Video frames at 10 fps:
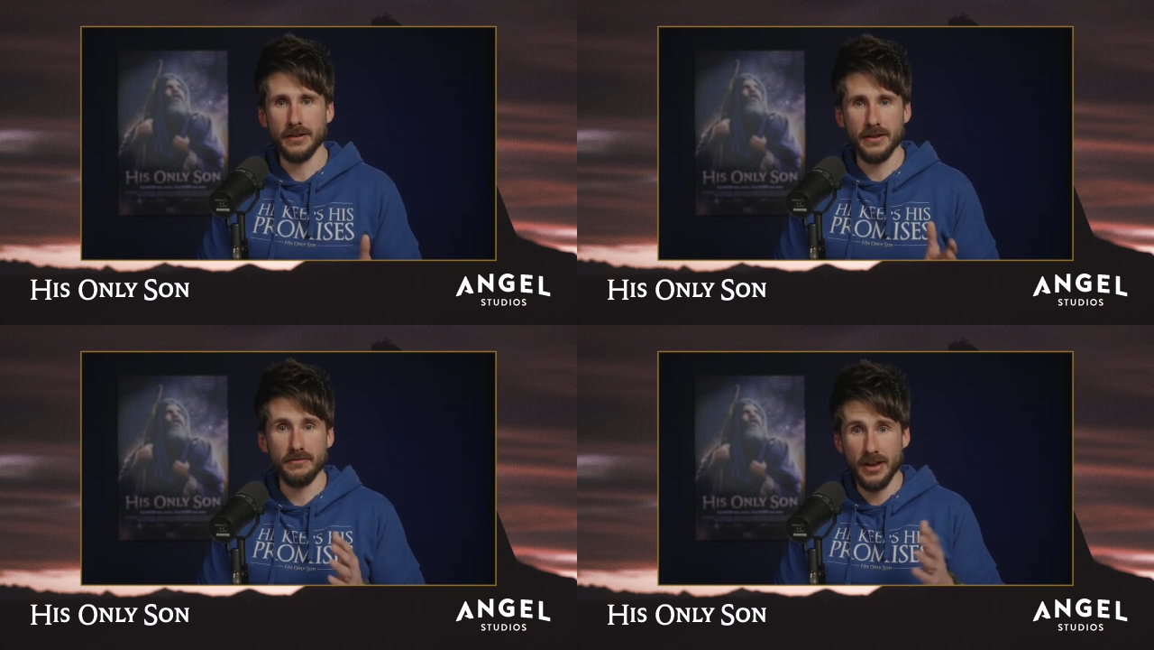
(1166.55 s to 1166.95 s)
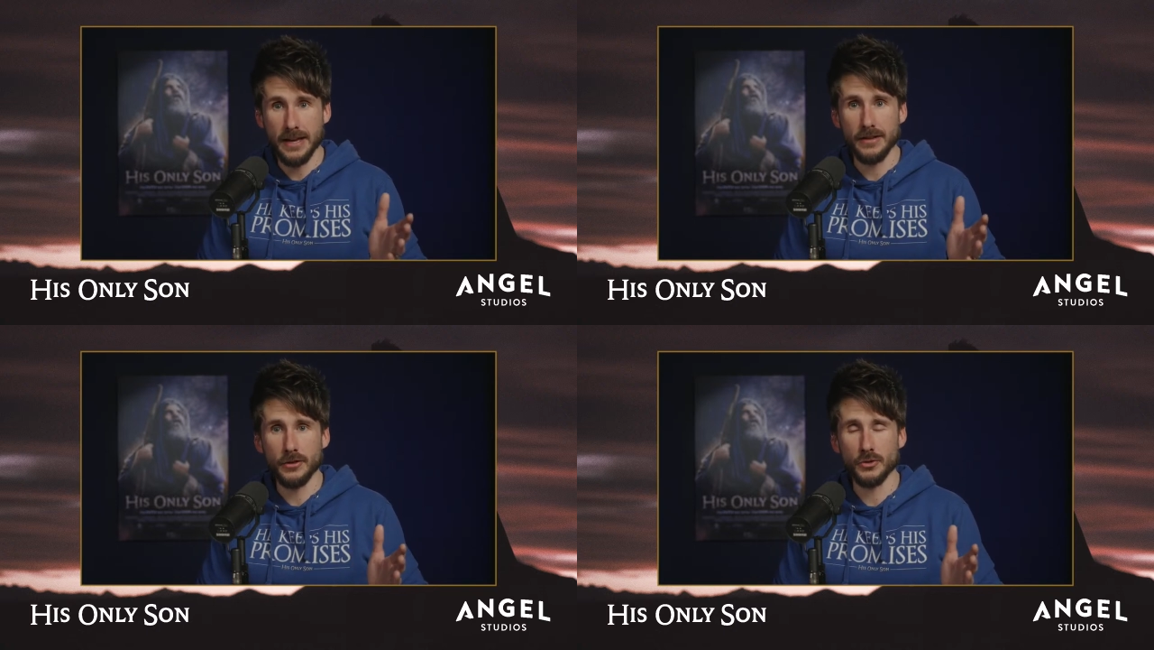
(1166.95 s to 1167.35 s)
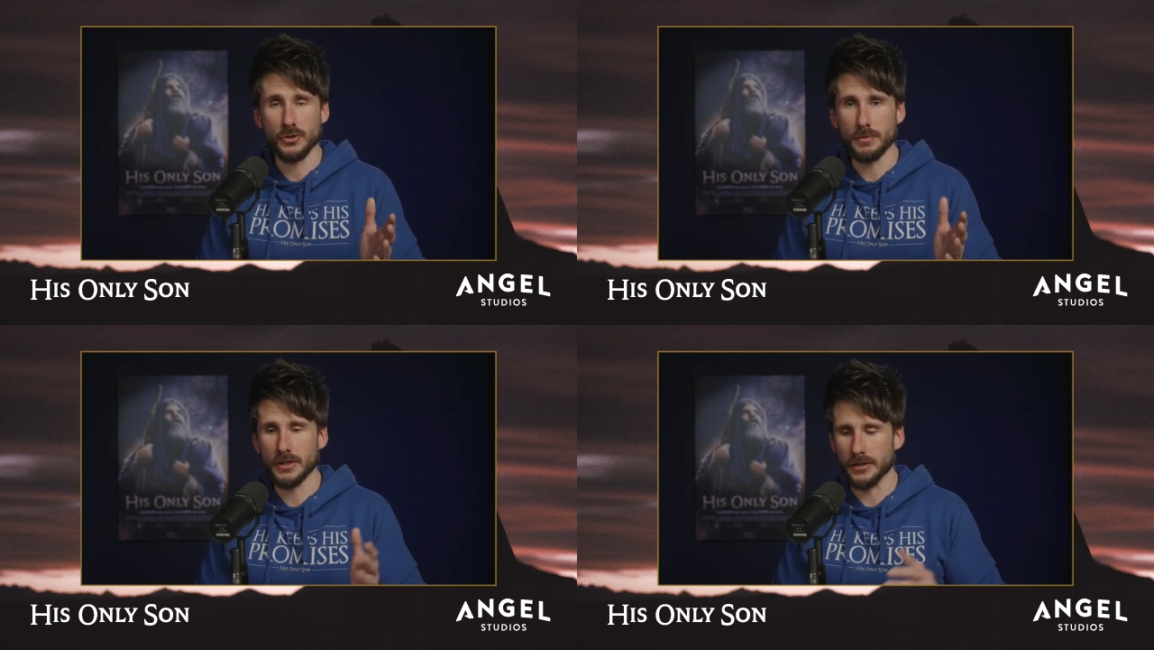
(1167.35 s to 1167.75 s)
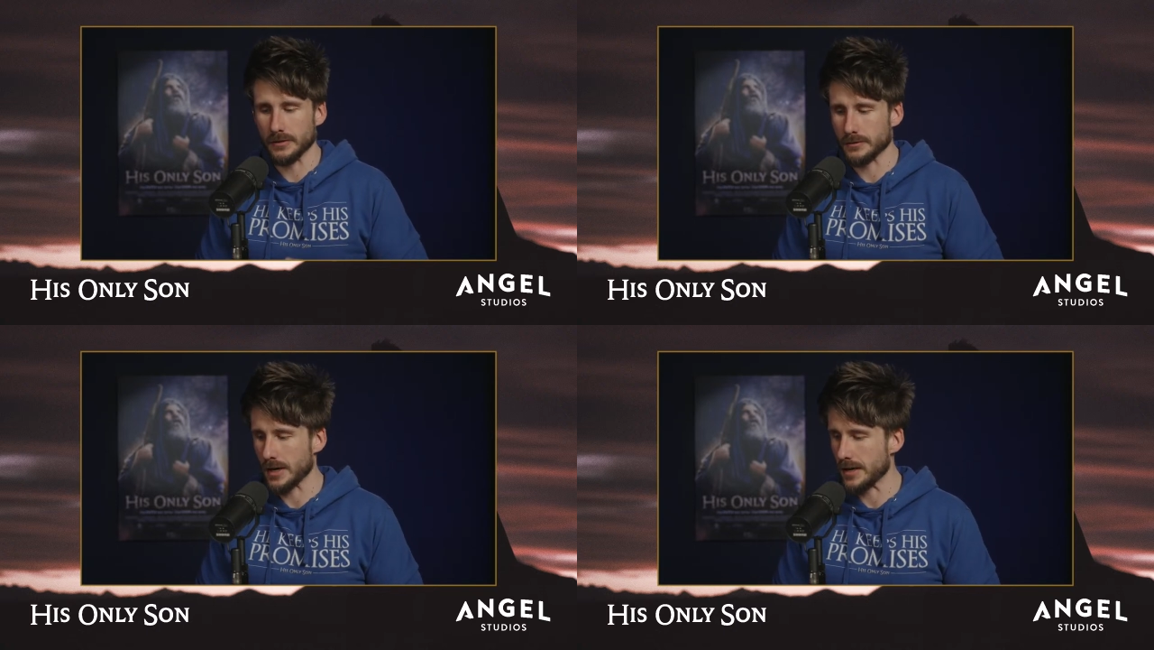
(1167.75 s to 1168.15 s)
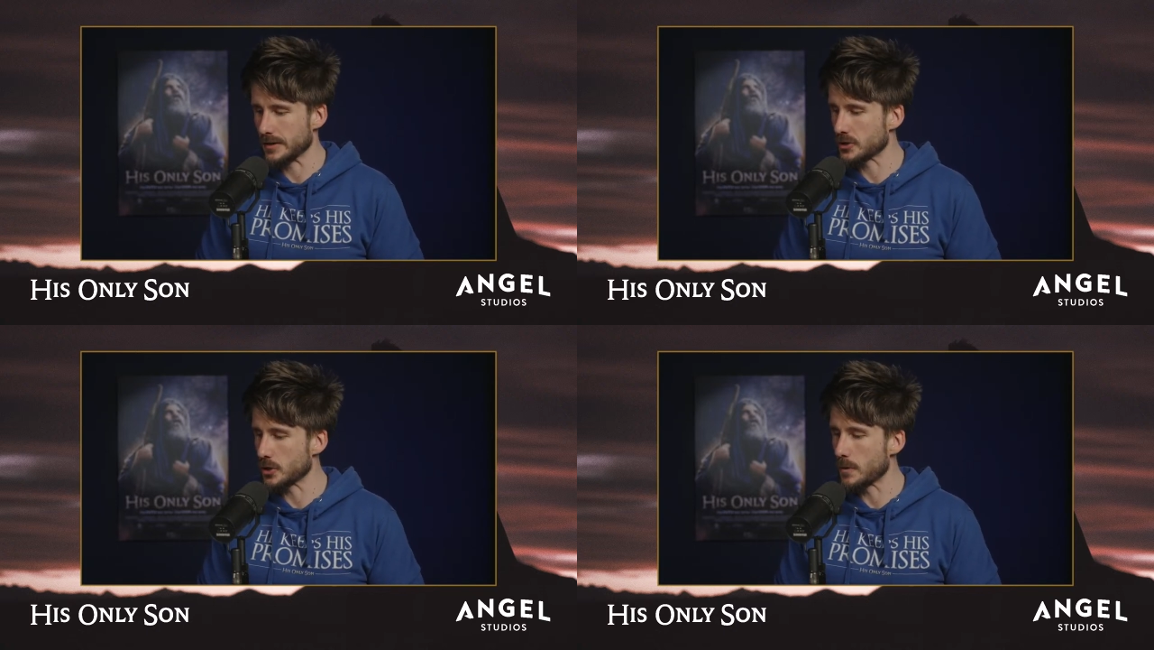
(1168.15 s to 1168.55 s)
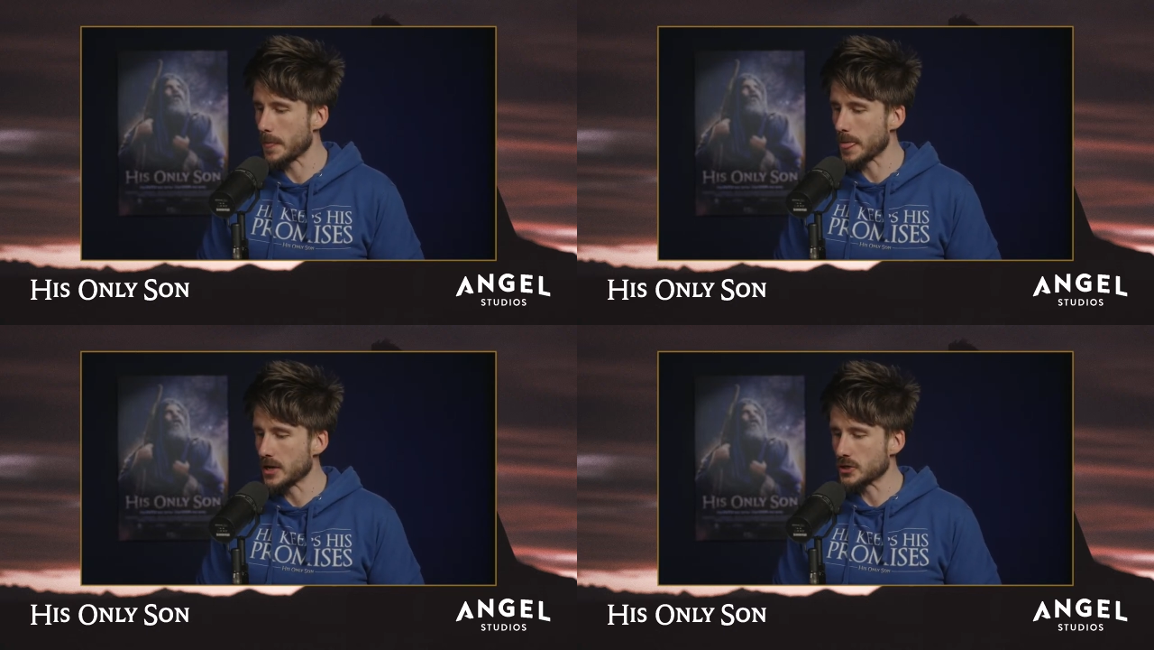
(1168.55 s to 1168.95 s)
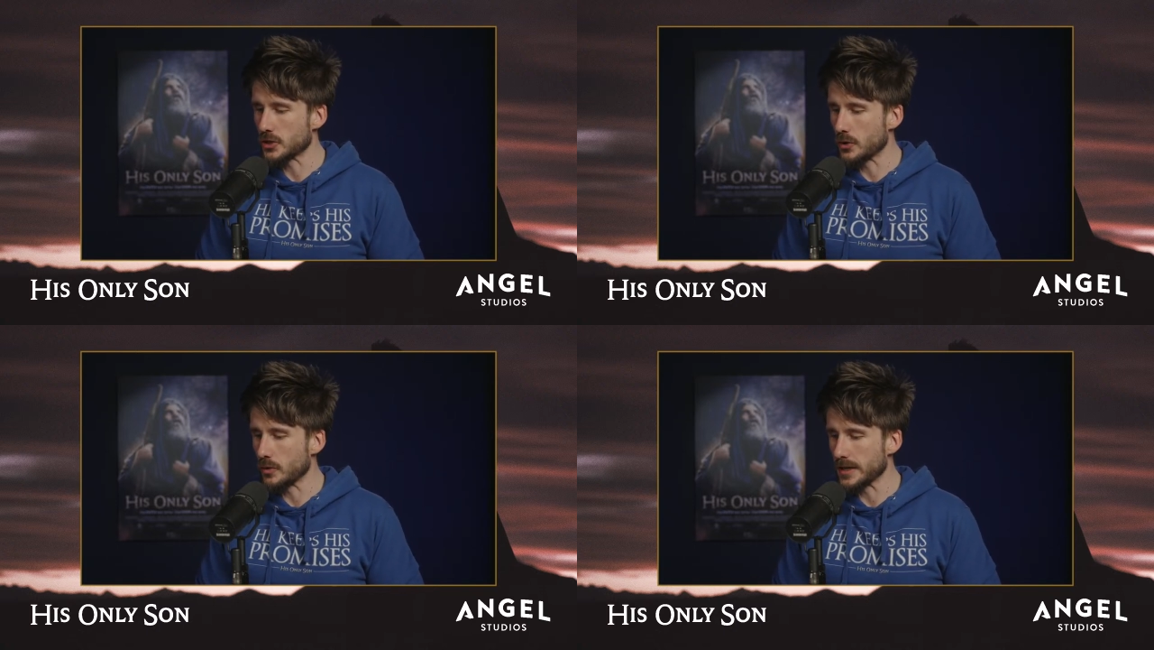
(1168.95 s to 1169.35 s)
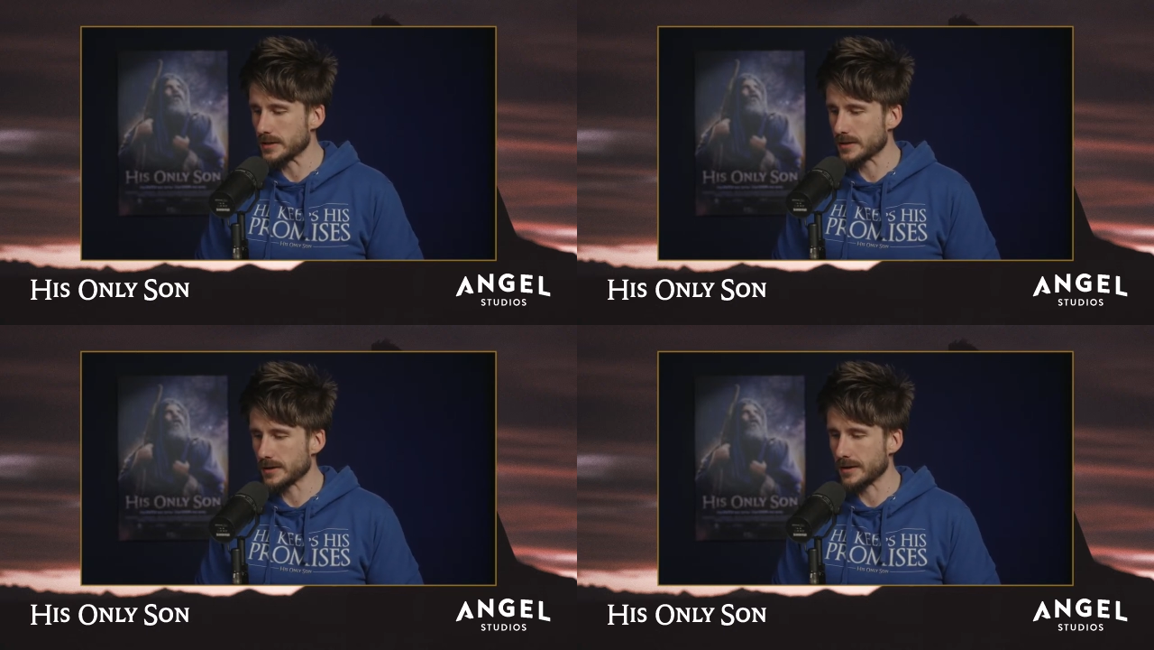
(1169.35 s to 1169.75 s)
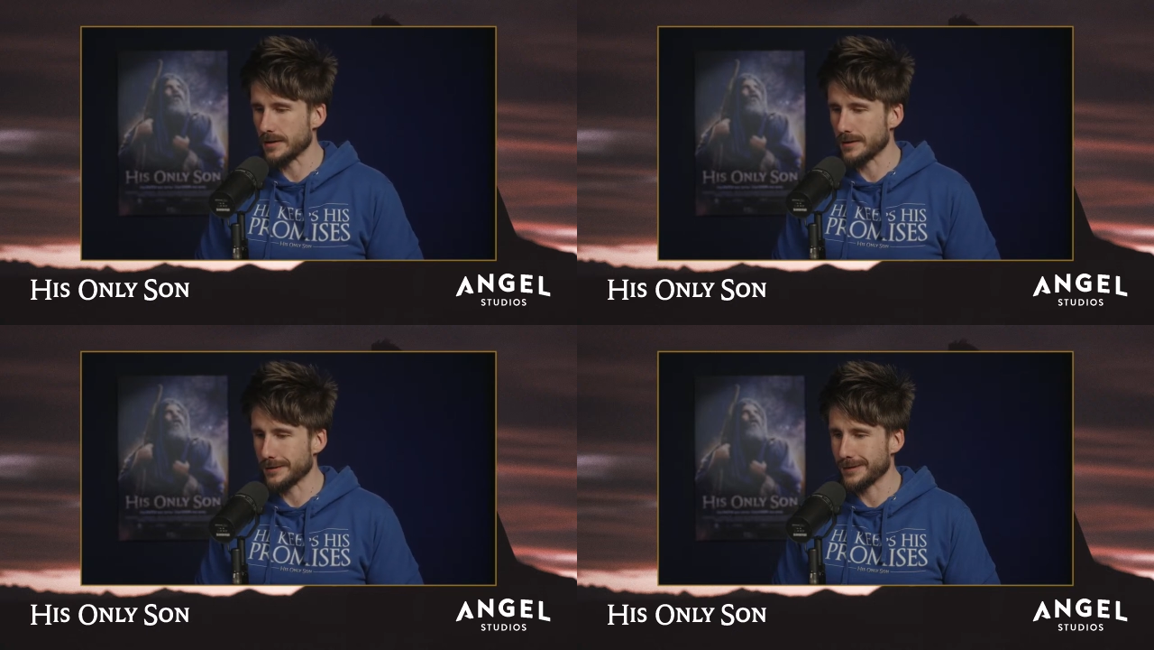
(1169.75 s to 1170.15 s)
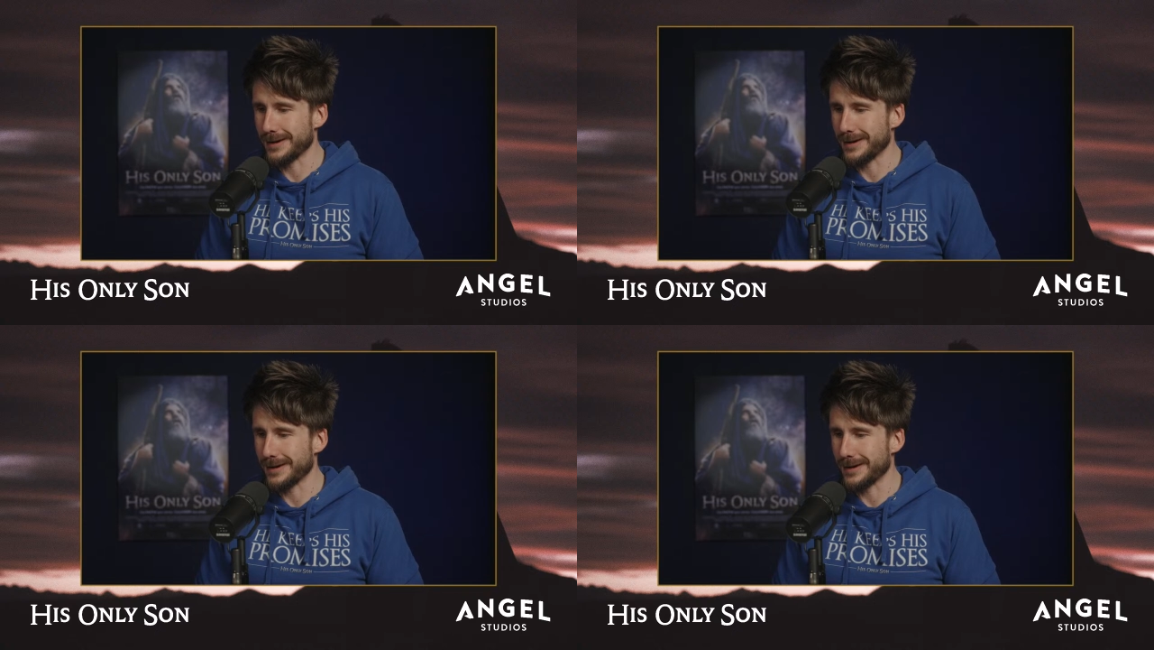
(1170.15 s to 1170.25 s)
In vain, those who build it, right? So, so it's uh,